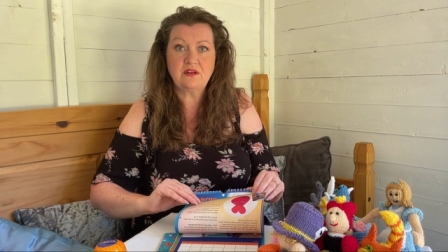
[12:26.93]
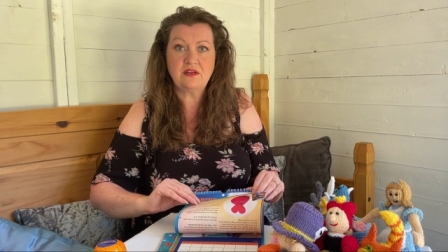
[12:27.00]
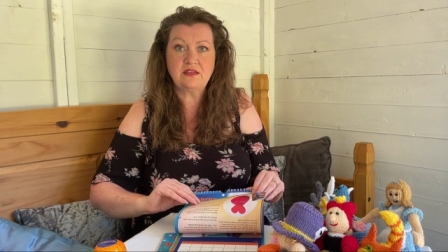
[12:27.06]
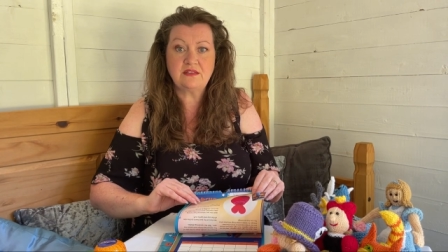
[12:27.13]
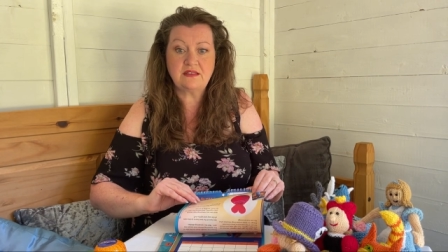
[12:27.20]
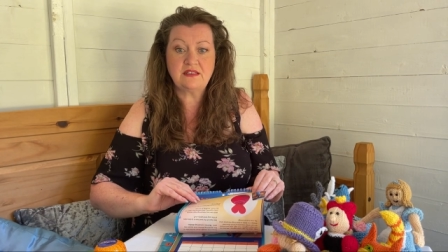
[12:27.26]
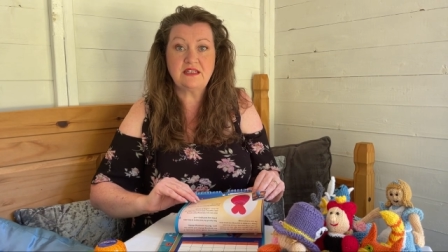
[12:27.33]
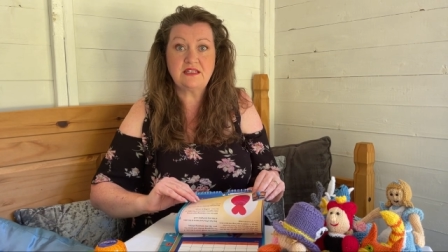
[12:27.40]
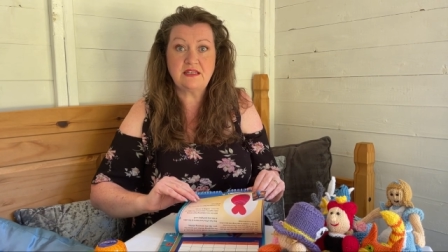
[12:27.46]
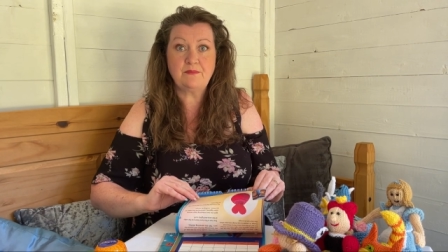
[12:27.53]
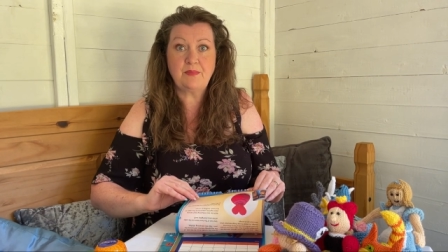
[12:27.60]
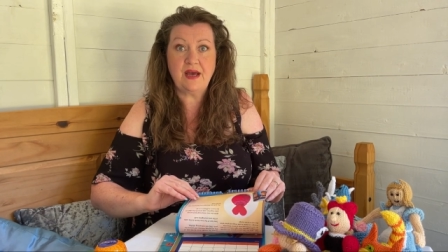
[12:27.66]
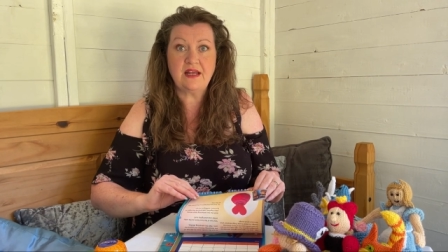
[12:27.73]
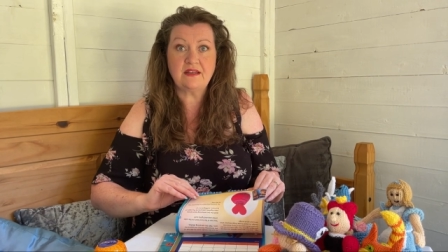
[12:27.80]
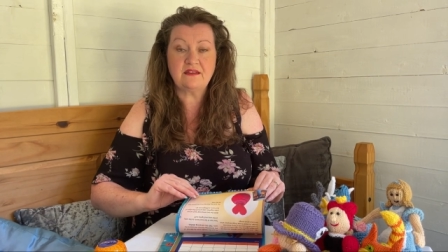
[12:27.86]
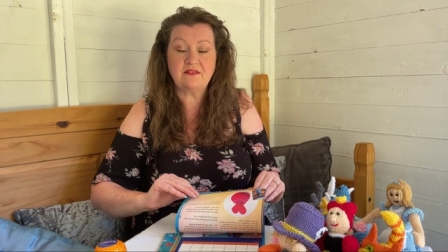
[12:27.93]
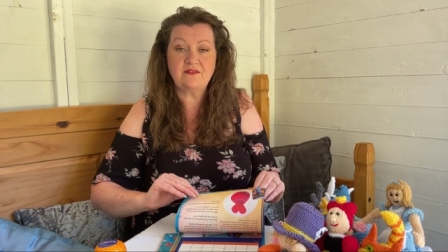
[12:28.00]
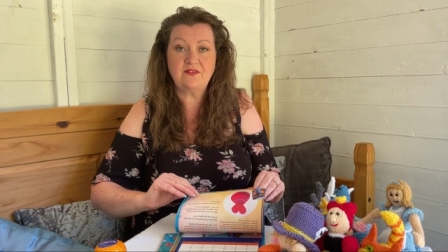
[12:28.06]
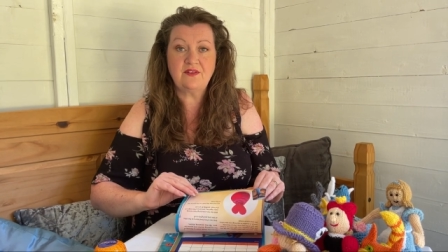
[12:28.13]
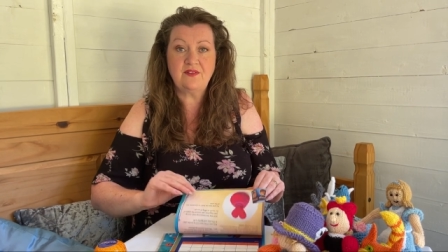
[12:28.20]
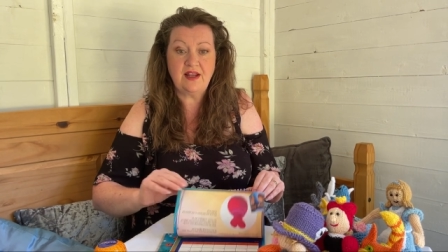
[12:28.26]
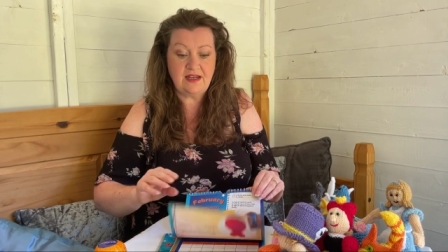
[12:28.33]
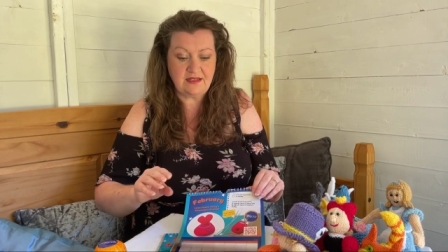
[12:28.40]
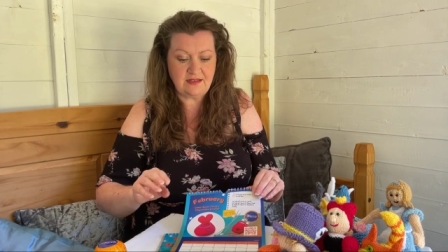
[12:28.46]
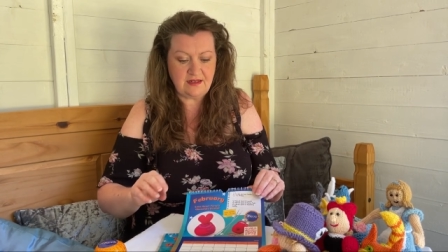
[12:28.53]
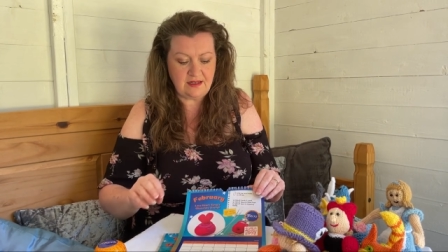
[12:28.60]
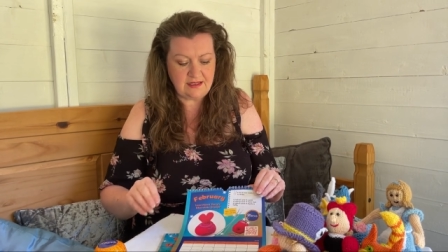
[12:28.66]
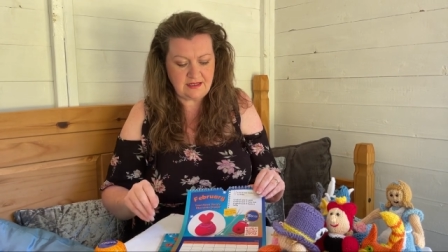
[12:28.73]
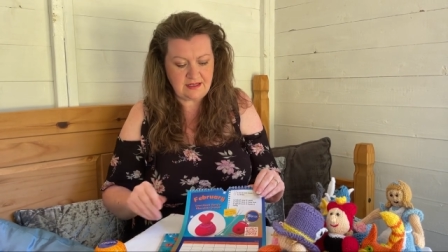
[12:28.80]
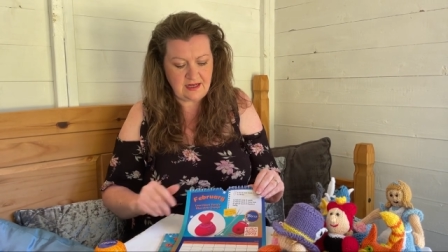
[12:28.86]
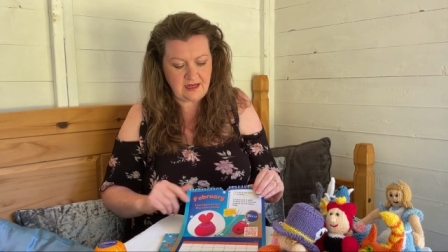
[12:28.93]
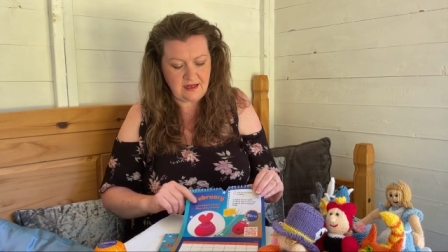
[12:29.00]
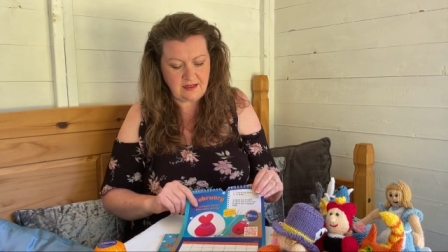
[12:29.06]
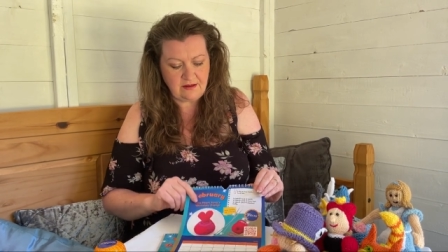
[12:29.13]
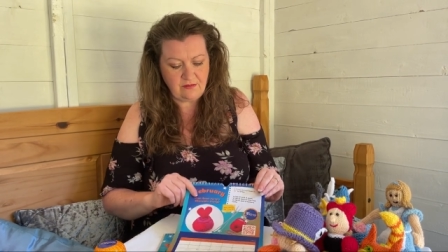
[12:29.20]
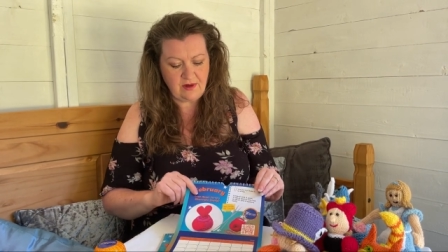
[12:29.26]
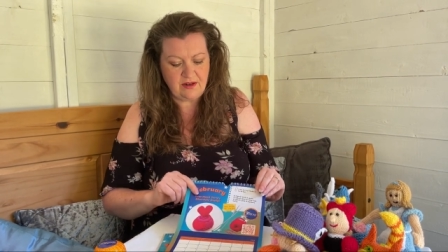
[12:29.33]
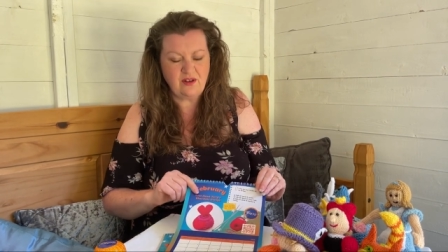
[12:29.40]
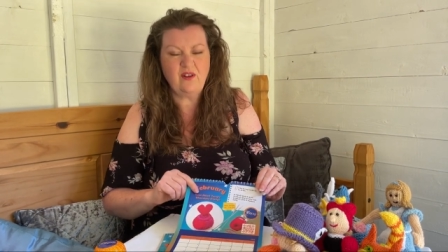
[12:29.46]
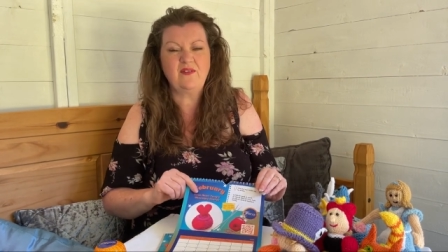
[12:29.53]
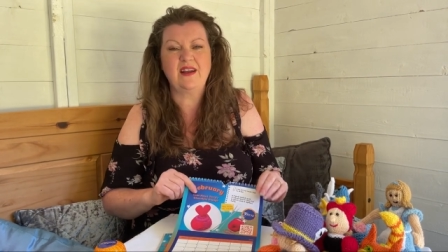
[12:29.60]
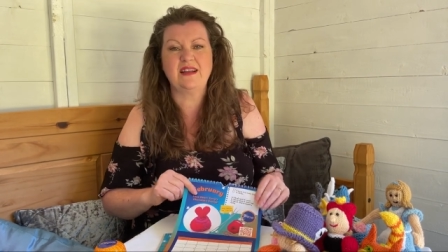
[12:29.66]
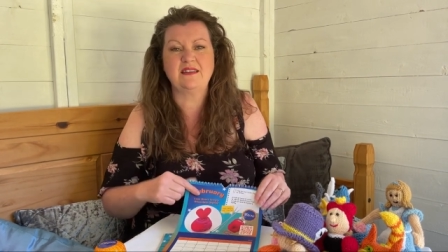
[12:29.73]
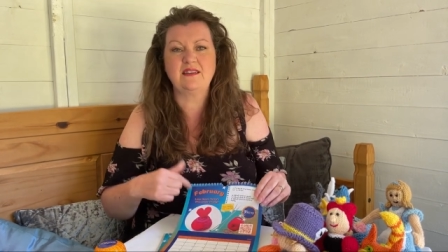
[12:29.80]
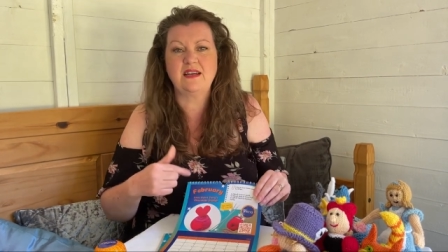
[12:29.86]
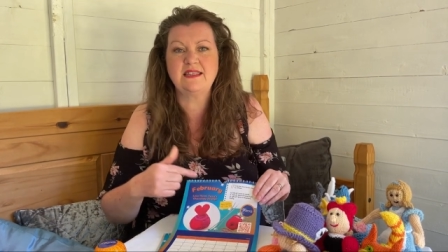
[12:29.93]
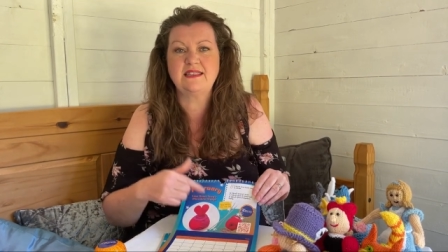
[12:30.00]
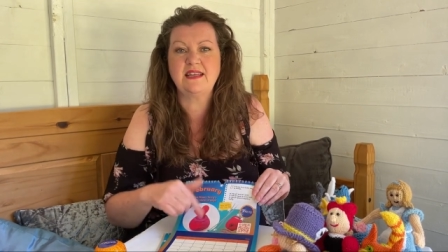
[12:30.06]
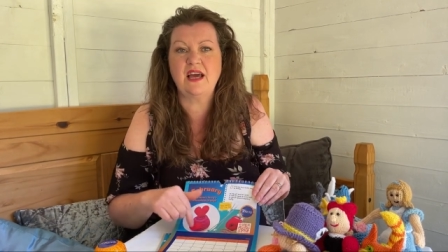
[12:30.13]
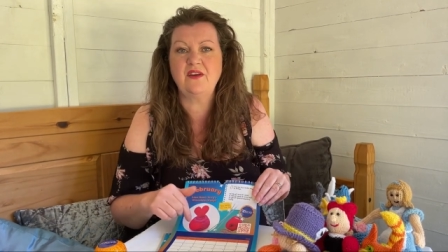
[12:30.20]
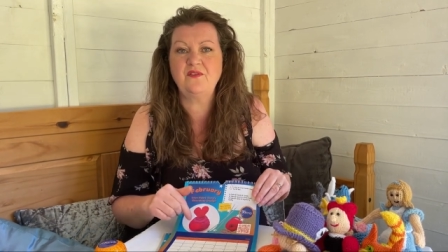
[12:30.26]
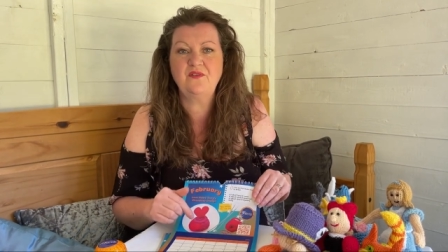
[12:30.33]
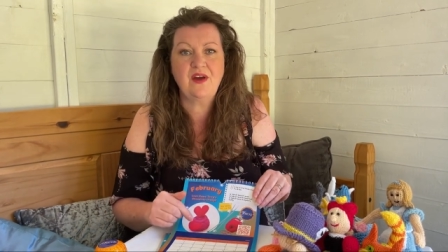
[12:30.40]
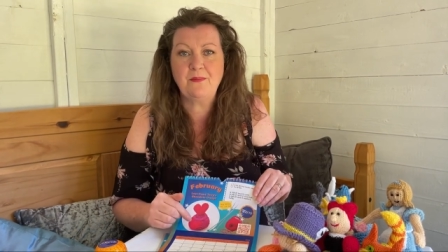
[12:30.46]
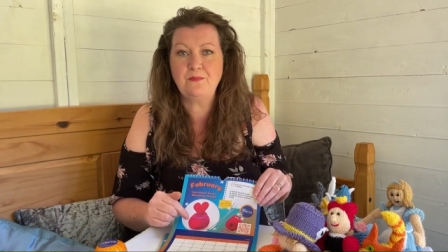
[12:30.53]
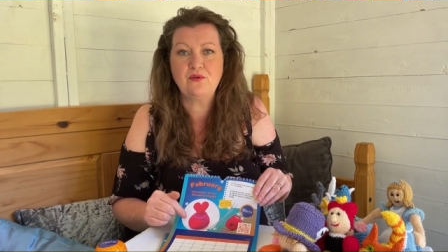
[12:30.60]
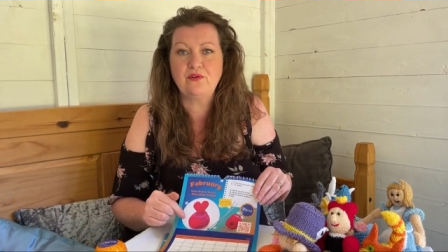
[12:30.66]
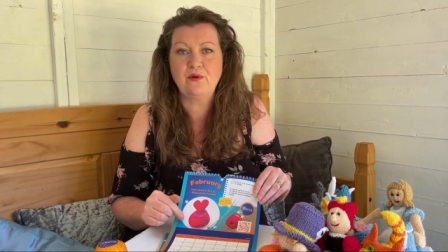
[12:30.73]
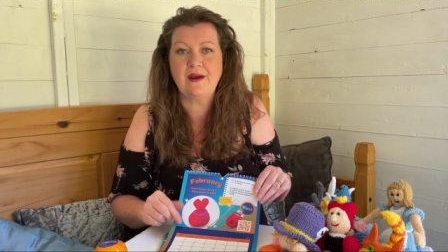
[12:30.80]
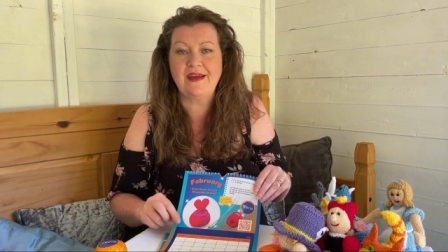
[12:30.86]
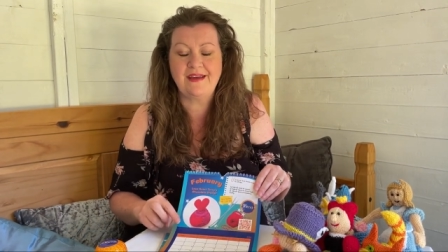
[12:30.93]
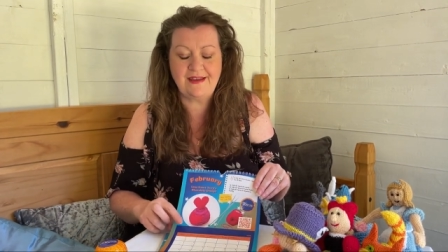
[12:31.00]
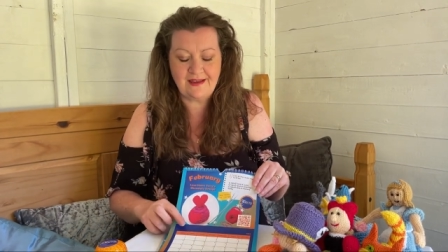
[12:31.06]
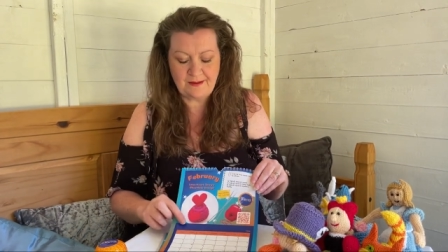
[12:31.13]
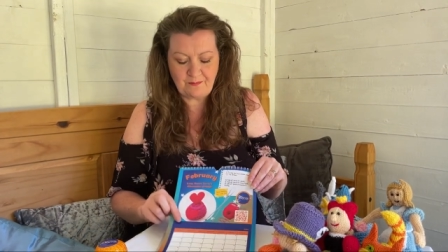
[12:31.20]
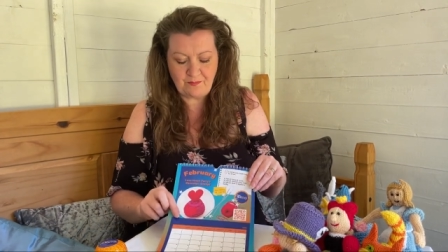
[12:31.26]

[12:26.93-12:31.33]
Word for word: is the knitting pattern for valentine's day well not valentine's day february